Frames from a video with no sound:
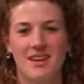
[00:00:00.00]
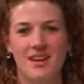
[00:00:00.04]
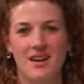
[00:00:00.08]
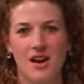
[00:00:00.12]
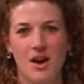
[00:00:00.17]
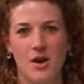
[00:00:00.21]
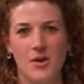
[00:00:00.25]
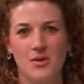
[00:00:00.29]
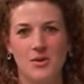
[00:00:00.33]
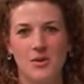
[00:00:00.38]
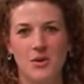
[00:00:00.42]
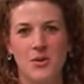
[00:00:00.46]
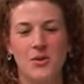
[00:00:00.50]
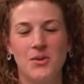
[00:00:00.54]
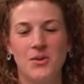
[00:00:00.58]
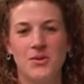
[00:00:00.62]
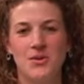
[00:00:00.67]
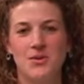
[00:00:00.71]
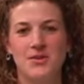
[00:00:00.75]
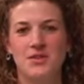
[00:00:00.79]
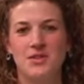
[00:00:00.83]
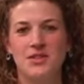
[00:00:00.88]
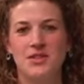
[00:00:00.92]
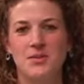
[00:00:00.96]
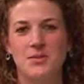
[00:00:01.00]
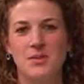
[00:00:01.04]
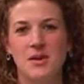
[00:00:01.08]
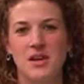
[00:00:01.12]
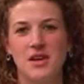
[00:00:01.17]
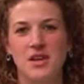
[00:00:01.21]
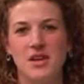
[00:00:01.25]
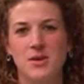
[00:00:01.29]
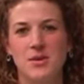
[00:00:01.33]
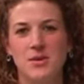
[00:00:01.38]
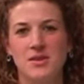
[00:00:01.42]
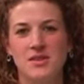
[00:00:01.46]
Our goal is to
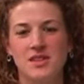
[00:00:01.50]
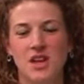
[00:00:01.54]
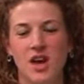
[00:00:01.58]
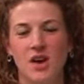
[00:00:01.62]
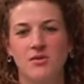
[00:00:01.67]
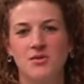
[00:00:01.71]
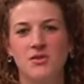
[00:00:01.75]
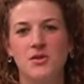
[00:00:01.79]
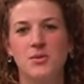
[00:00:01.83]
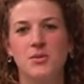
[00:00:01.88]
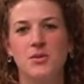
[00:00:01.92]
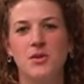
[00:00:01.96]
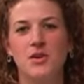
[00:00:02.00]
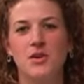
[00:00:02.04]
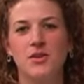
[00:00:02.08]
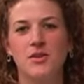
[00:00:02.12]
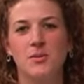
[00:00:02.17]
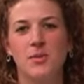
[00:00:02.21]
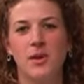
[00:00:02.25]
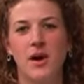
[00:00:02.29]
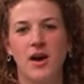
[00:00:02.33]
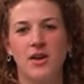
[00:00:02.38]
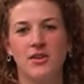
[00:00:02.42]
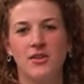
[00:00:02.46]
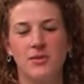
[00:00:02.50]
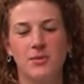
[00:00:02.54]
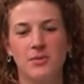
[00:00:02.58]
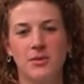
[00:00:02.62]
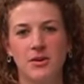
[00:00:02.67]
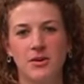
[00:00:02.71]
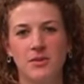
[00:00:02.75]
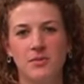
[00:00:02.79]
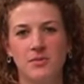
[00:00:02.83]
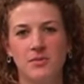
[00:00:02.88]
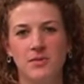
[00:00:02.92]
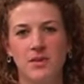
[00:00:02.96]
make you as comfortable as
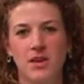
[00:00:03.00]
possible.